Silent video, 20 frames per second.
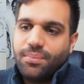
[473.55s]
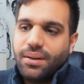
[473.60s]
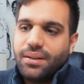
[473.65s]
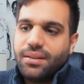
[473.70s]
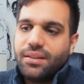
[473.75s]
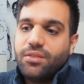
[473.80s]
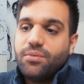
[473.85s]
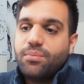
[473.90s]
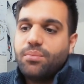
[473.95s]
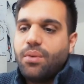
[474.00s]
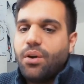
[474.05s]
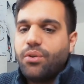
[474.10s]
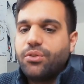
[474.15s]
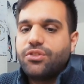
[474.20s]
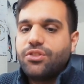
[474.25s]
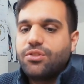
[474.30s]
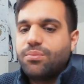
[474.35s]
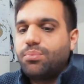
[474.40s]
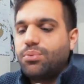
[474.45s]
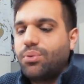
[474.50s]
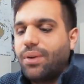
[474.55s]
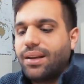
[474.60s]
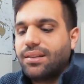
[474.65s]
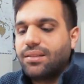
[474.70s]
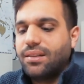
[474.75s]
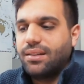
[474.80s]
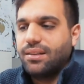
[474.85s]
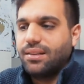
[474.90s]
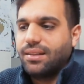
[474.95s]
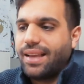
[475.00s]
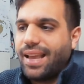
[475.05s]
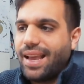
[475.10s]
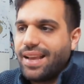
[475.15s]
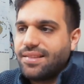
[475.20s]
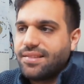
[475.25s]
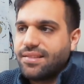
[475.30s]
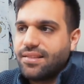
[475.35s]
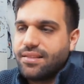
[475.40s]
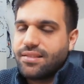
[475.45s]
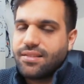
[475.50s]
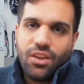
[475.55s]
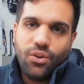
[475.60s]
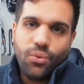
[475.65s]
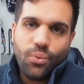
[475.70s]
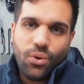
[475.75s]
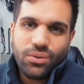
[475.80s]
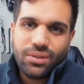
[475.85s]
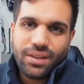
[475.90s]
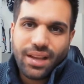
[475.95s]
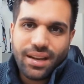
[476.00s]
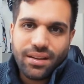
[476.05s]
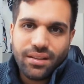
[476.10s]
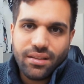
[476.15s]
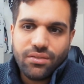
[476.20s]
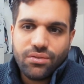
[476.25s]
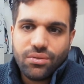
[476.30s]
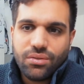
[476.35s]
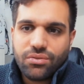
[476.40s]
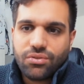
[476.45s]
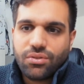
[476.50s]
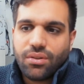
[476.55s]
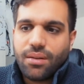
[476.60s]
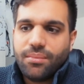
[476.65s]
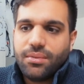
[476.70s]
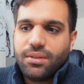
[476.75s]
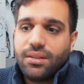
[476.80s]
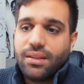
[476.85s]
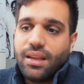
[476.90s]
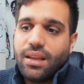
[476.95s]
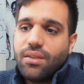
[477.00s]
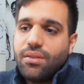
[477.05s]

But in most practical cases, you won't get into trouble.